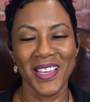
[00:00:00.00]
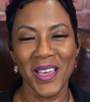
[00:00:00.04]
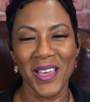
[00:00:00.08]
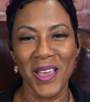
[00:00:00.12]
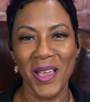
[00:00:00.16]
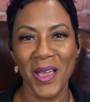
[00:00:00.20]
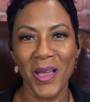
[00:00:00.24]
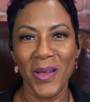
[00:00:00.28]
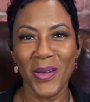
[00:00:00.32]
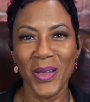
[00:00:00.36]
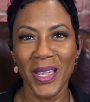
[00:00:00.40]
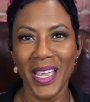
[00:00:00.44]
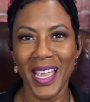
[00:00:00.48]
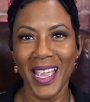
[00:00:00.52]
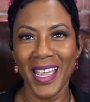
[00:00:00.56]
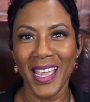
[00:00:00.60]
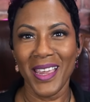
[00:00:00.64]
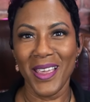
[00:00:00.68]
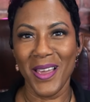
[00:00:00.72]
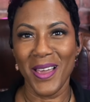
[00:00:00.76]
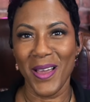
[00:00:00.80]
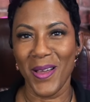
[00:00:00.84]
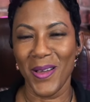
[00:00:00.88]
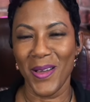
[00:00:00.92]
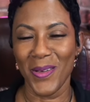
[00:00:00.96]
Okay,
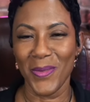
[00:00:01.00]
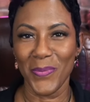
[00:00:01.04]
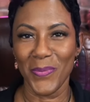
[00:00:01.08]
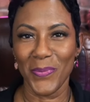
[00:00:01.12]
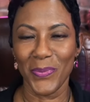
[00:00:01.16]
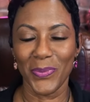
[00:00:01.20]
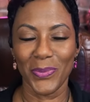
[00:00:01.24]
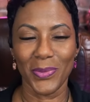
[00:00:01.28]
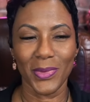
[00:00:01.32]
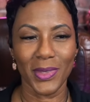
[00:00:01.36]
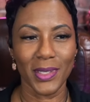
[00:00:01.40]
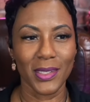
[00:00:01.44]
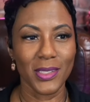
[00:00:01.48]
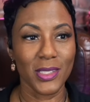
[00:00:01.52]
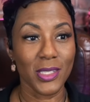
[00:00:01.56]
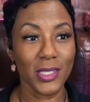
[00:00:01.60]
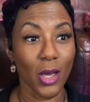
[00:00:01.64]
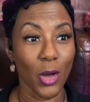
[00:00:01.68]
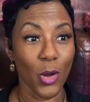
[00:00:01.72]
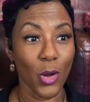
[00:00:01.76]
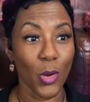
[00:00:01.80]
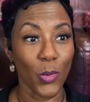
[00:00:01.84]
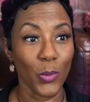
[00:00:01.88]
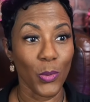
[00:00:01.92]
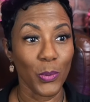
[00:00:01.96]
y'all.
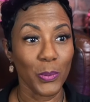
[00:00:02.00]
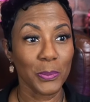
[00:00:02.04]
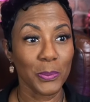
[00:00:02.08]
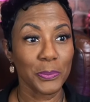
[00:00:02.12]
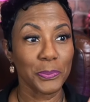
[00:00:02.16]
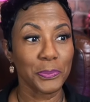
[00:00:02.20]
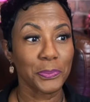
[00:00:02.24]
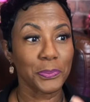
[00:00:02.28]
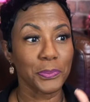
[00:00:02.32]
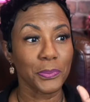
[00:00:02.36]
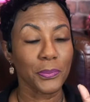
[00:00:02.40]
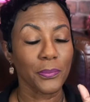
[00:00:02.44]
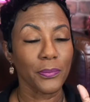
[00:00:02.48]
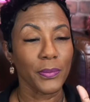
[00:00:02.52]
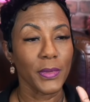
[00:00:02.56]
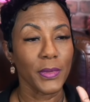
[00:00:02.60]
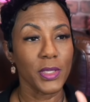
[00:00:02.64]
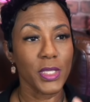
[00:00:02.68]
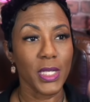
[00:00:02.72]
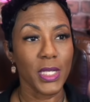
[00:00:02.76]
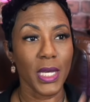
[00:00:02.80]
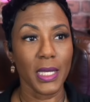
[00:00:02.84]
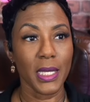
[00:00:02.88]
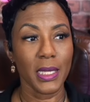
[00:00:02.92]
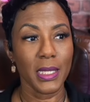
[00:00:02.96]
So
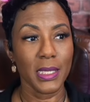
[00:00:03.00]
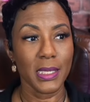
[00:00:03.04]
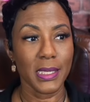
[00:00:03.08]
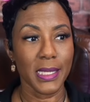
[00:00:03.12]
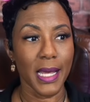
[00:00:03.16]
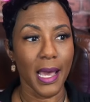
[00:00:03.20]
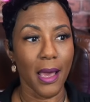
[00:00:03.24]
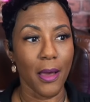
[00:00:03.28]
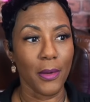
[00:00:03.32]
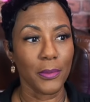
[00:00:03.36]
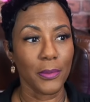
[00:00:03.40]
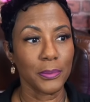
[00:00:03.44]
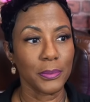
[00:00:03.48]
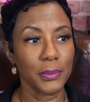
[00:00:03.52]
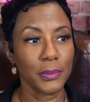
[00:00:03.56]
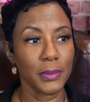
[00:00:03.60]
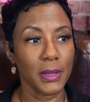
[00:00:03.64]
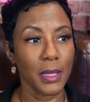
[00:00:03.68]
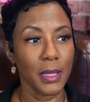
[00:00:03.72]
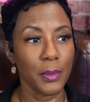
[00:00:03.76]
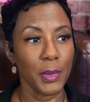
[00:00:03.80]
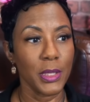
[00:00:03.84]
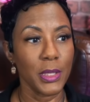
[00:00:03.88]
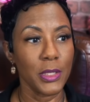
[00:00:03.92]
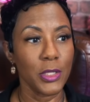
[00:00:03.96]
check this out.
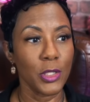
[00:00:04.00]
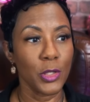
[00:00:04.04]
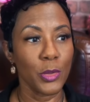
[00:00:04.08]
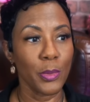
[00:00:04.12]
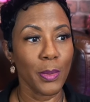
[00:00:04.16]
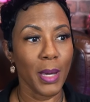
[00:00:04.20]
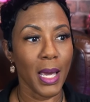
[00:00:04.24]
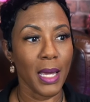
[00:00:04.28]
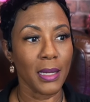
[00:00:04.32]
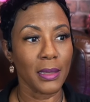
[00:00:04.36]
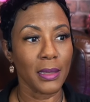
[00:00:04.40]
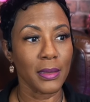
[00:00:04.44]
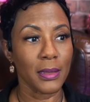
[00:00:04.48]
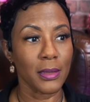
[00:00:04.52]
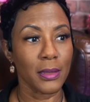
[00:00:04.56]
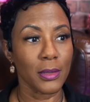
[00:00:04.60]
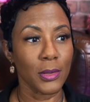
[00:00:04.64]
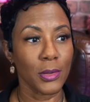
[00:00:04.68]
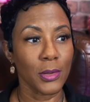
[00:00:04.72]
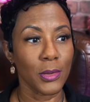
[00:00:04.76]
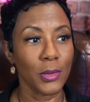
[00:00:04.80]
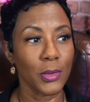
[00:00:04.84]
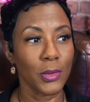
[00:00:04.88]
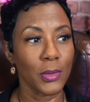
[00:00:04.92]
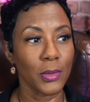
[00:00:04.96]
Let me do my
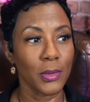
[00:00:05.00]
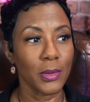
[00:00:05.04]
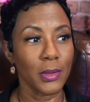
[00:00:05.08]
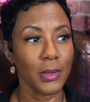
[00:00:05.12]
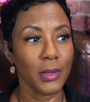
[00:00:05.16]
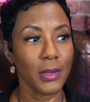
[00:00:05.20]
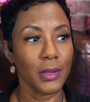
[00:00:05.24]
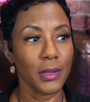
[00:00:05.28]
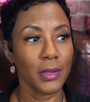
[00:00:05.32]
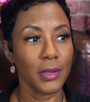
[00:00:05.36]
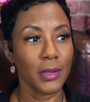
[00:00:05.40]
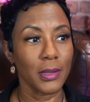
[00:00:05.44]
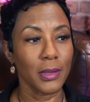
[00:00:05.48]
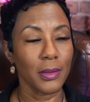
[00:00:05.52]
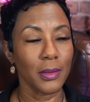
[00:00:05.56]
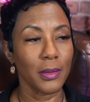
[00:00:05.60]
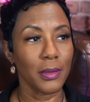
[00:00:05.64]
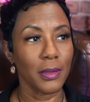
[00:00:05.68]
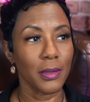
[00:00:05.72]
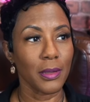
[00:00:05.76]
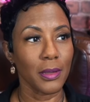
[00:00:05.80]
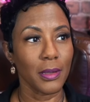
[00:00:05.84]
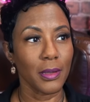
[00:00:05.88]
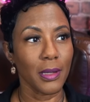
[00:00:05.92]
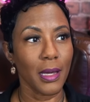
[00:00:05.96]
little,
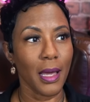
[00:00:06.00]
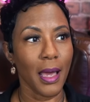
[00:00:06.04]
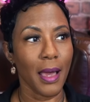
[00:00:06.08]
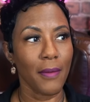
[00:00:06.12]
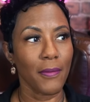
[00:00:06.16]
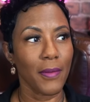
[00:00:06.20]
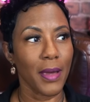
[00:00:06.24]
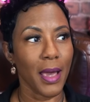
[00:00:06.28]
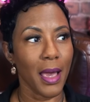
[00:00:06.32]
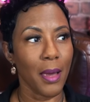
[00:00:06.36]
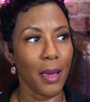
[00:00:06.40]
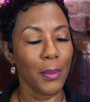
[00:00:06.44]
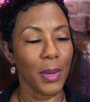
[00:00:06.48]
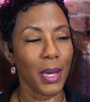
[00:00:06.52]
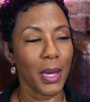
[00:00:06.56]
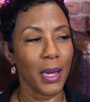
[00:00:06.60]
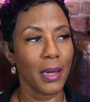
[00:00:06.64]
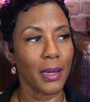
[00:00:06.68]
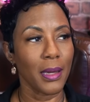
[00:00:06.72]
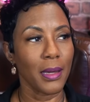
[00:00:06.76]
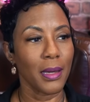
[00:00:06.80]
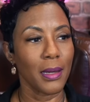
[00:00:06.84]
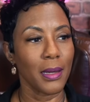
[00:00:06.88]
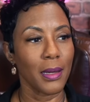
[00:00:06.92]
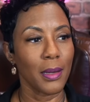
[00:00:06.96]
I've got
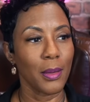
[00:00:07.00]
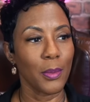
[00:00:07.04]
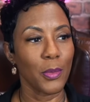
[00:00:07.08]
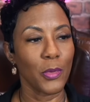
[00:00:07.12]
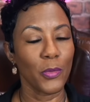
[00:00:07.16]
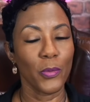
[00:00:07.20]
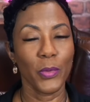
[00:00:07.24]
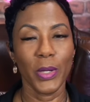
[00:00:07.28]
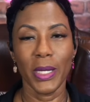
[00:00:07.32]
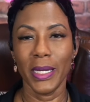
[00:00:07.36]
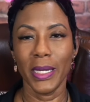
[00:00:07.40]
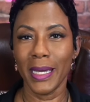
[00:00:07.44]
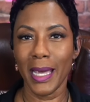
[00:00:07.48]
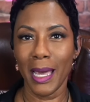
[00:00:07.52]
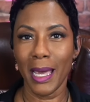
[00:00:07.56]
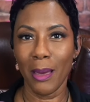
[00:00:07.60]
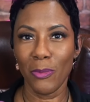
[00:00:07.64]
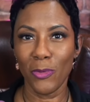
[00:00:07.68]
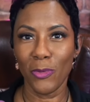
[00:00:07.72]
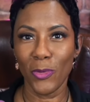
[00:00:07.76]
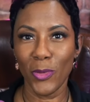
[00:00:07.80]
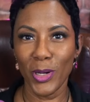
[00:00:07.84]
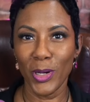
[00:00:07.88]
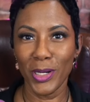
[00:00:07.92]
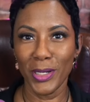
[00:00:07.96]
my recap
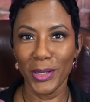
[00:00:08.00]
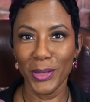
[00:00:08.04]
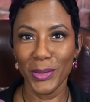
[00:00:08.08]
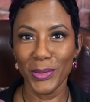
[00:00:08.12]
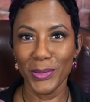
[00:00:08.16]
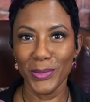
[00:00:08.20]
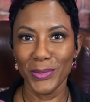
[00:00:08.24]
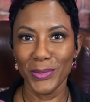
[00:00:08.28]
for you